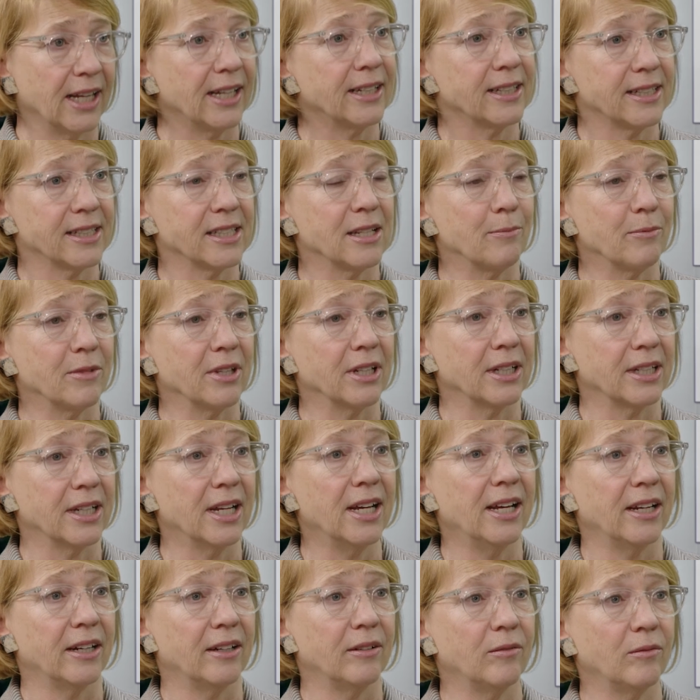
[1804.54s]
get something
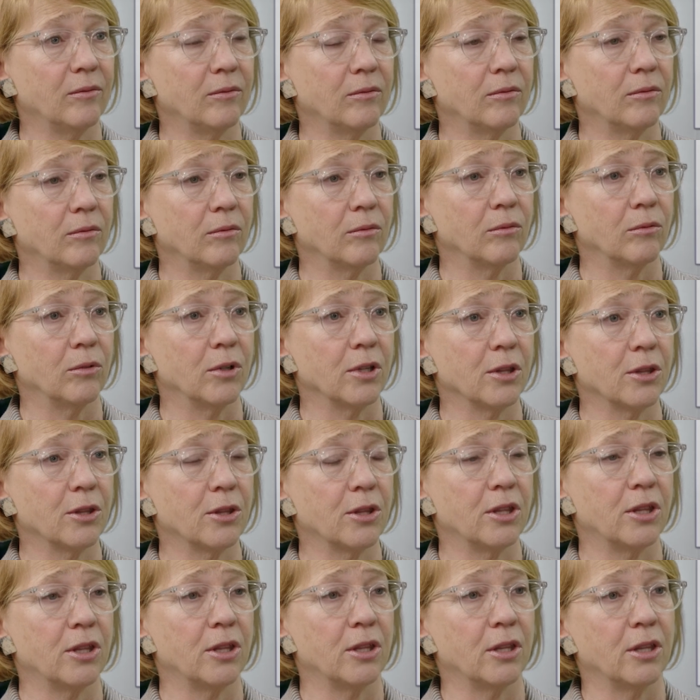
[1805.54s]
done mm-hmm.
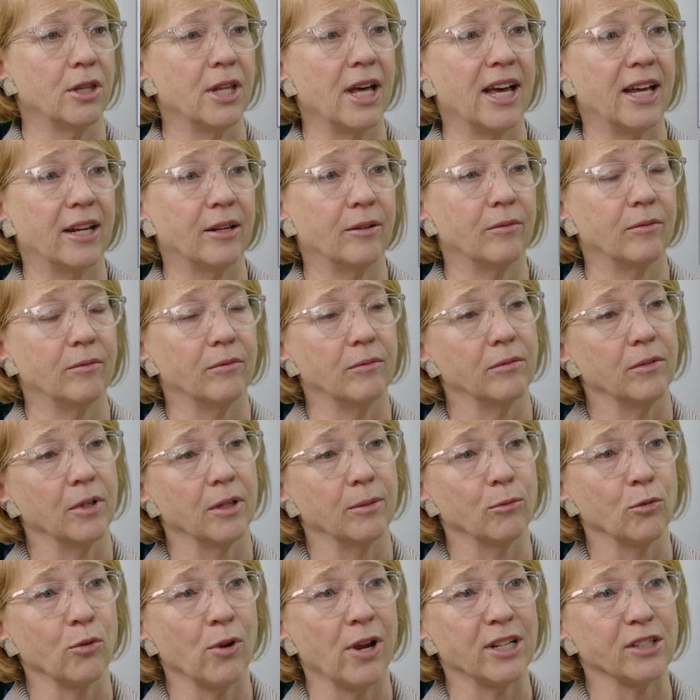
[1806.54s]
with that
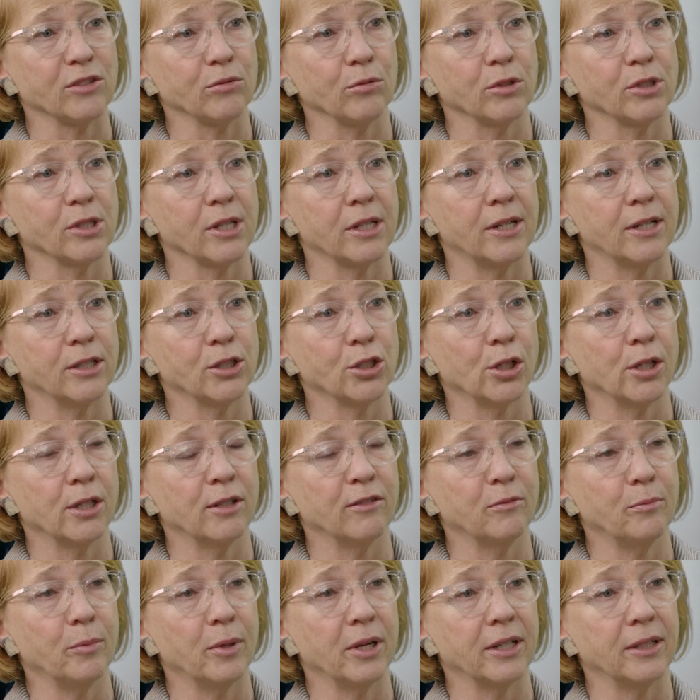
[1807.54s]
um, grassroots
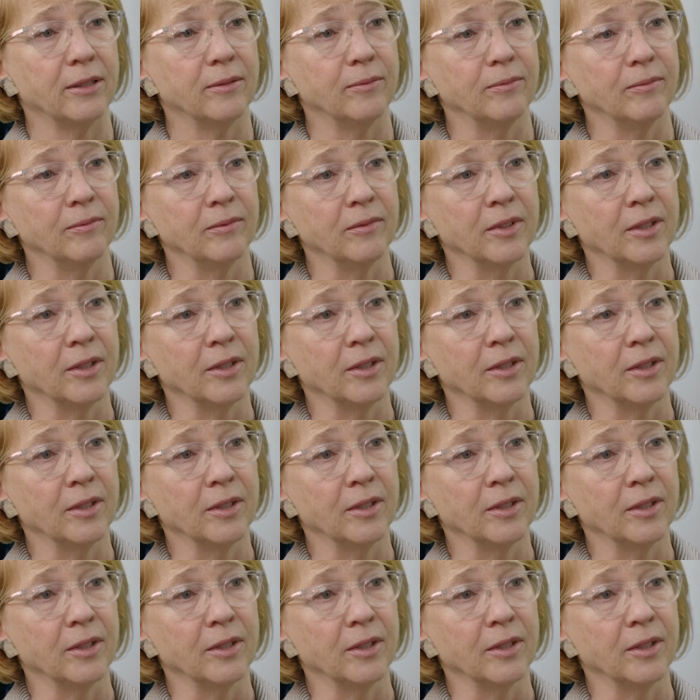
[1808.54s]
initiative. But